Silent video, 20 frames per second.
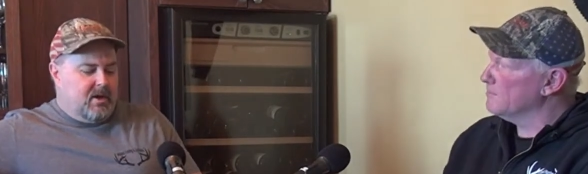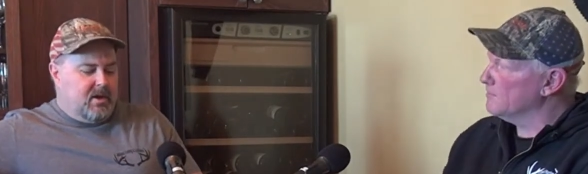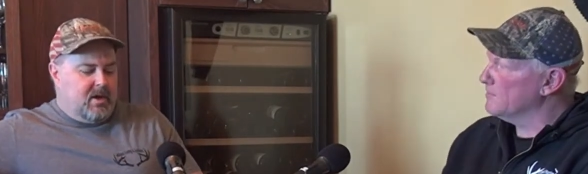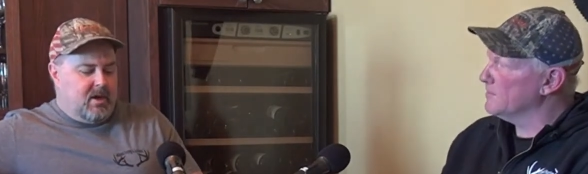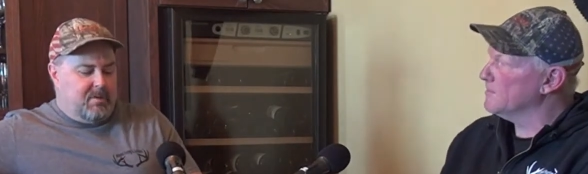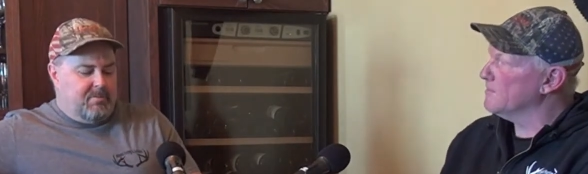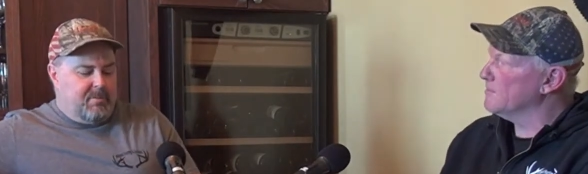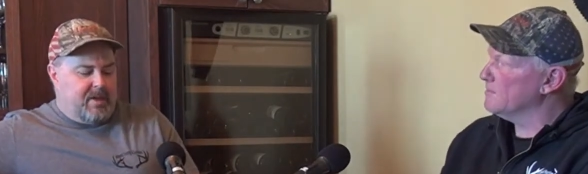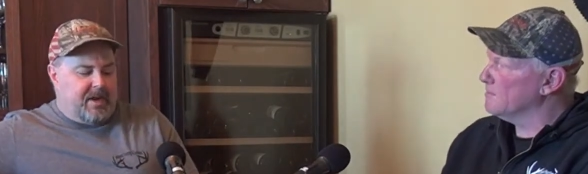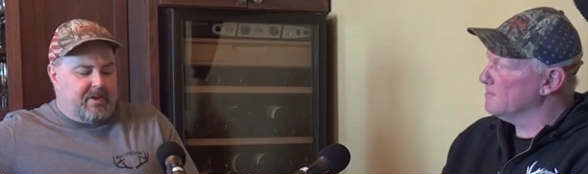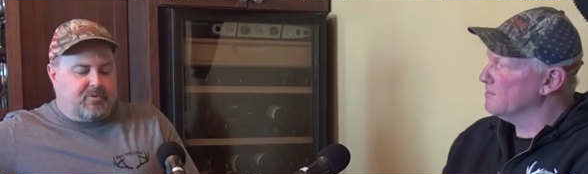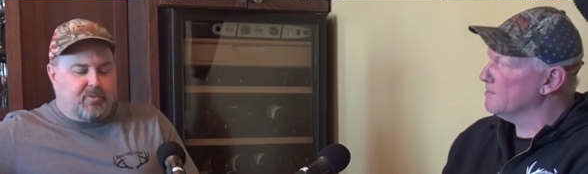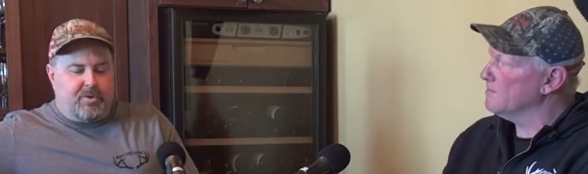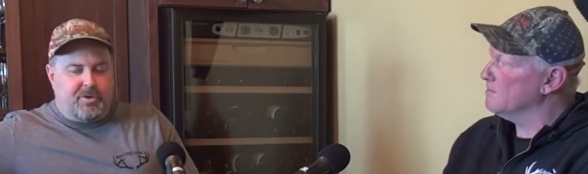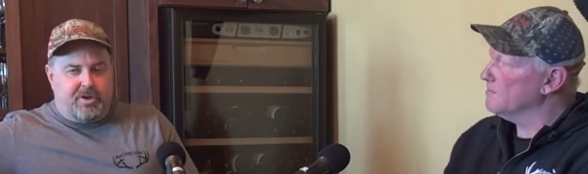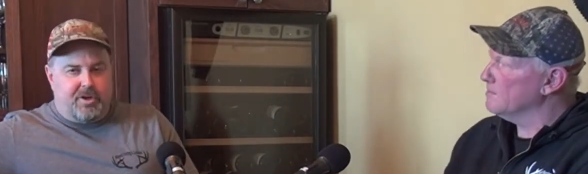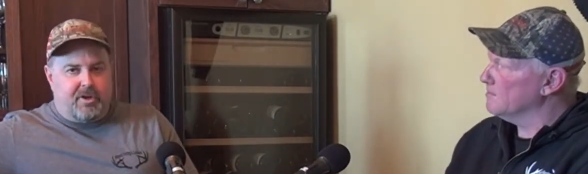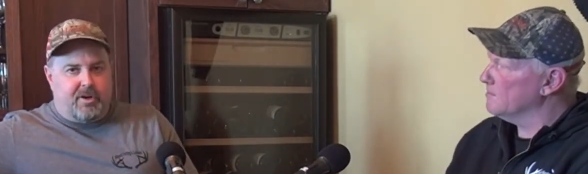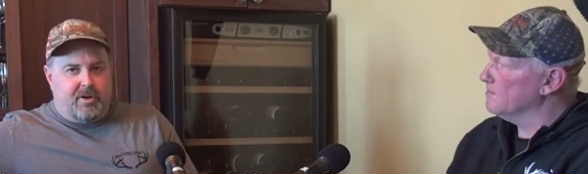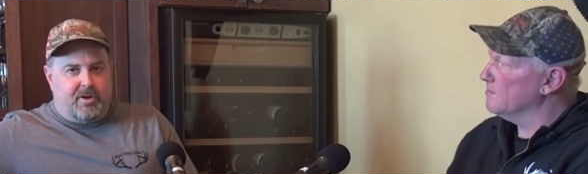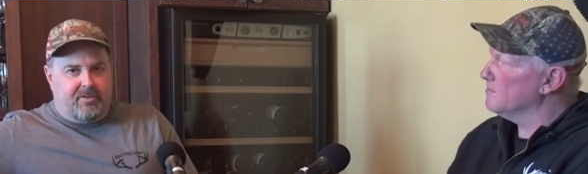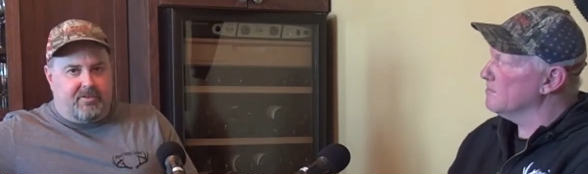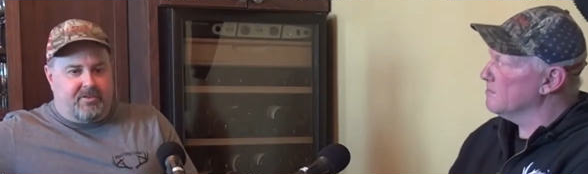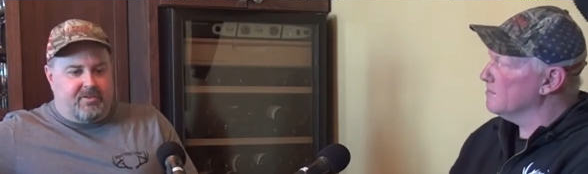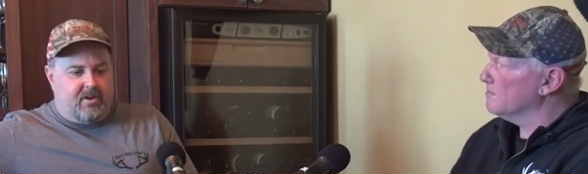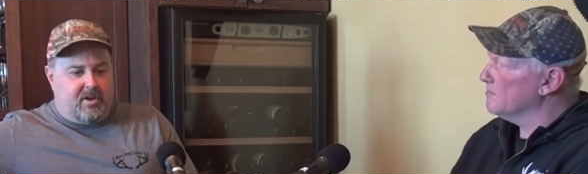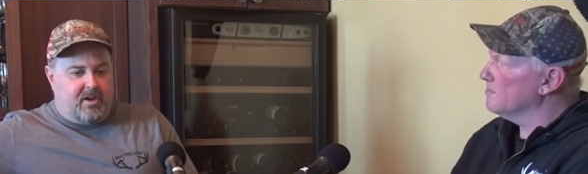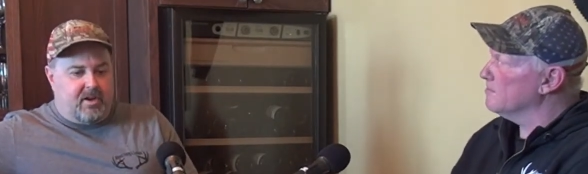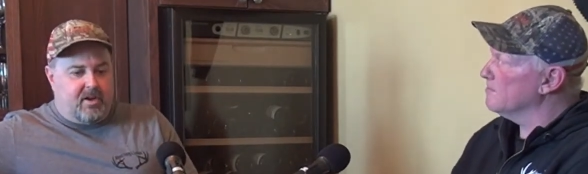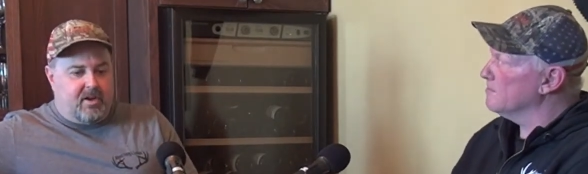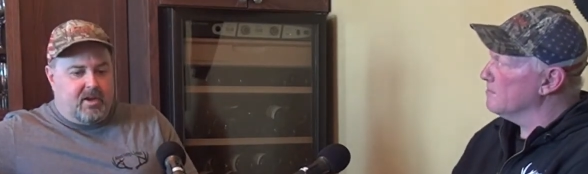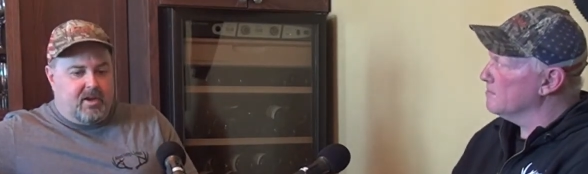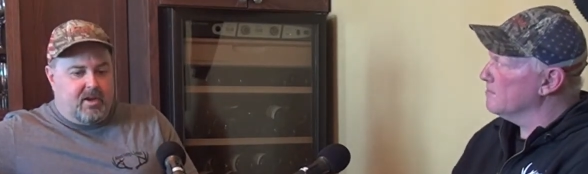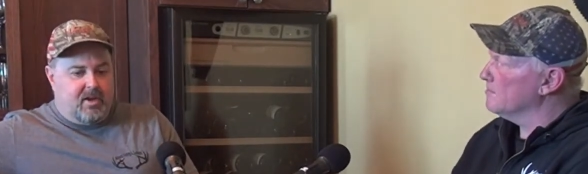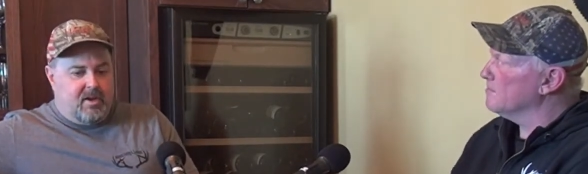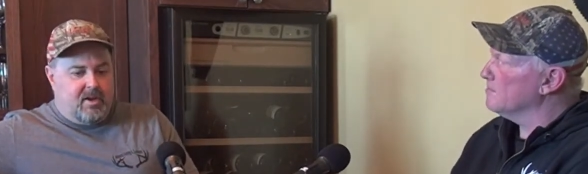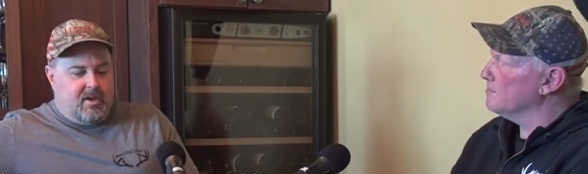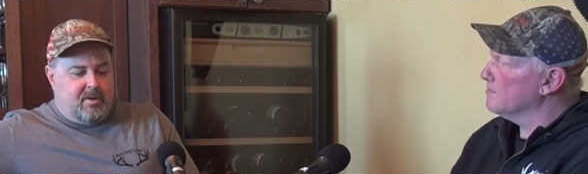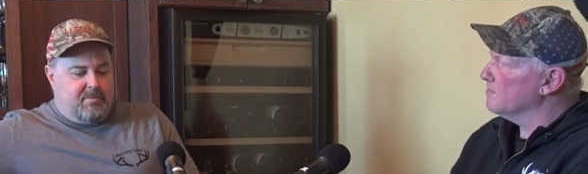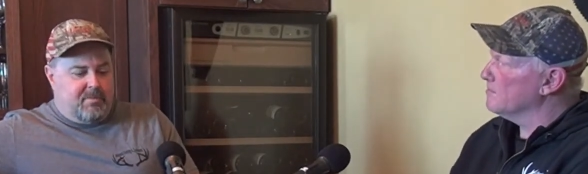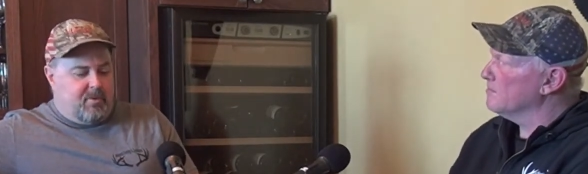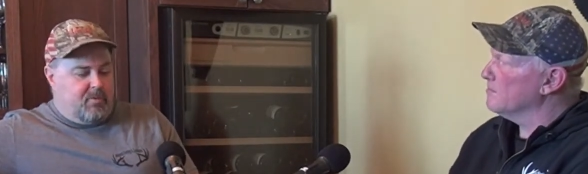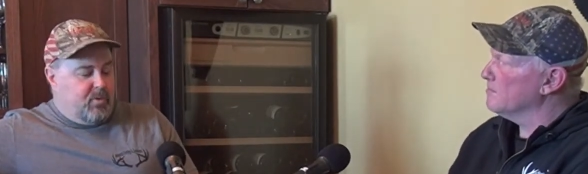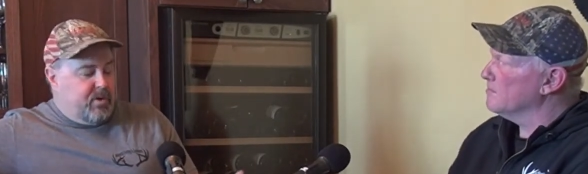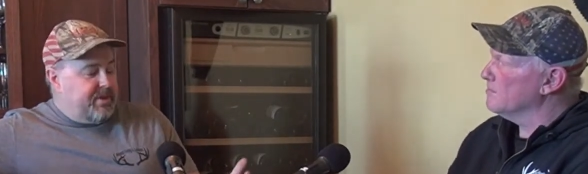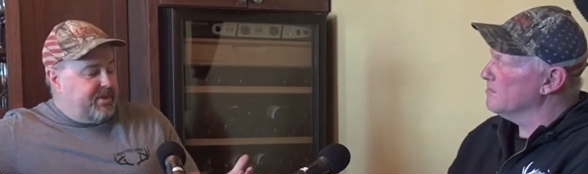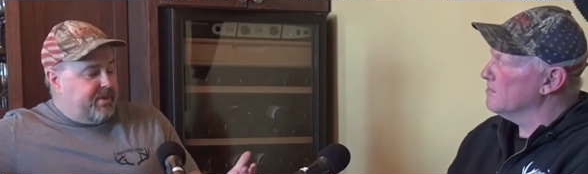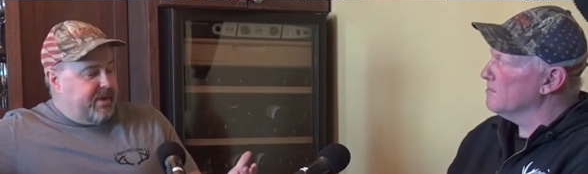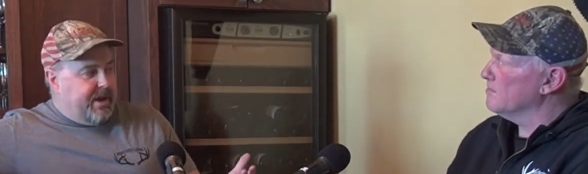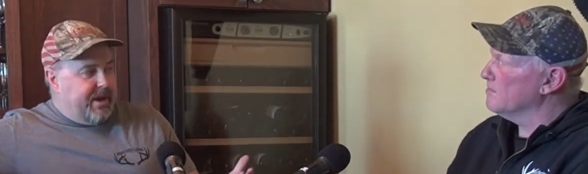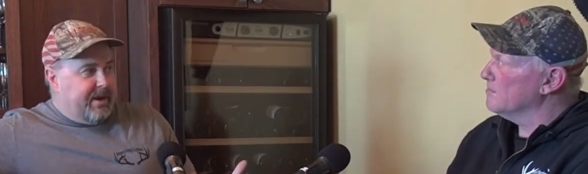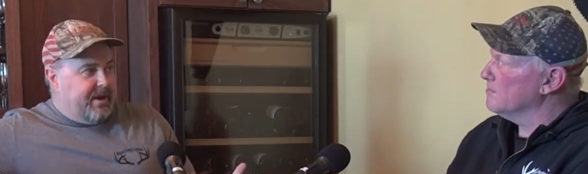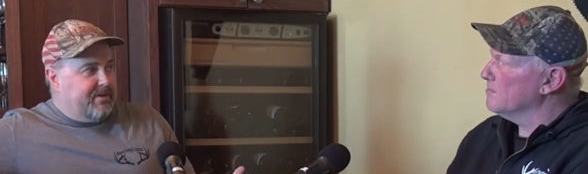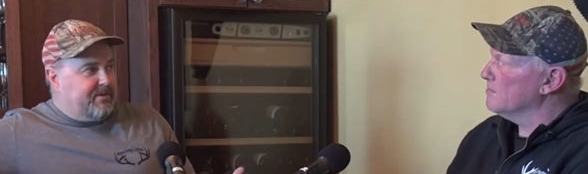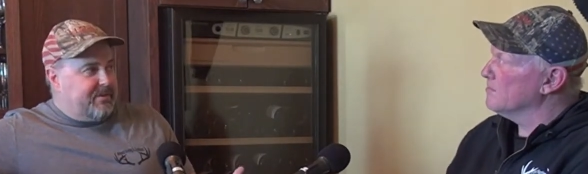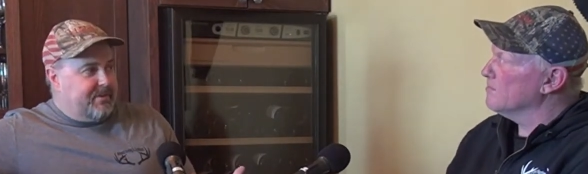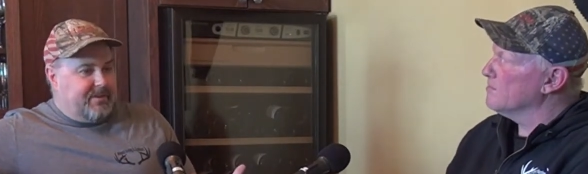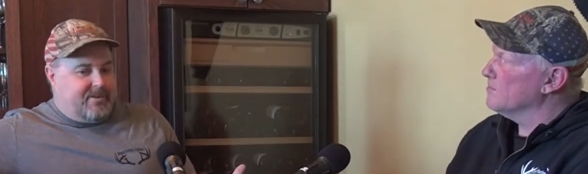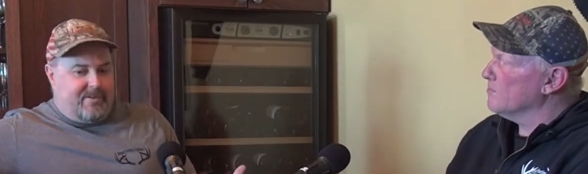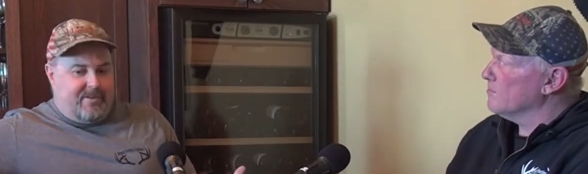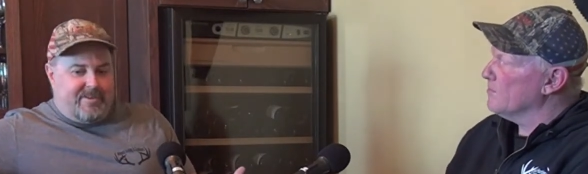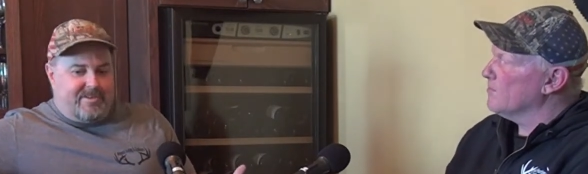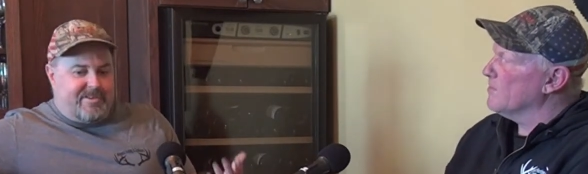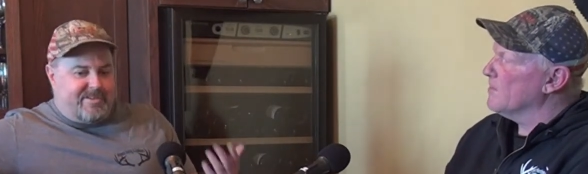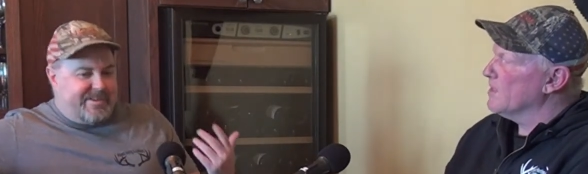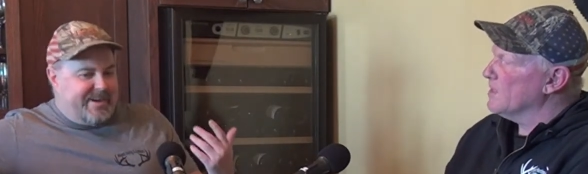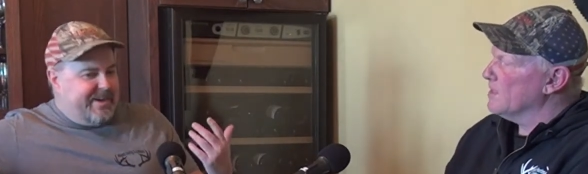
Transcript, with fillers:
Speaker 1: that's what you're going to see. But with that, let's just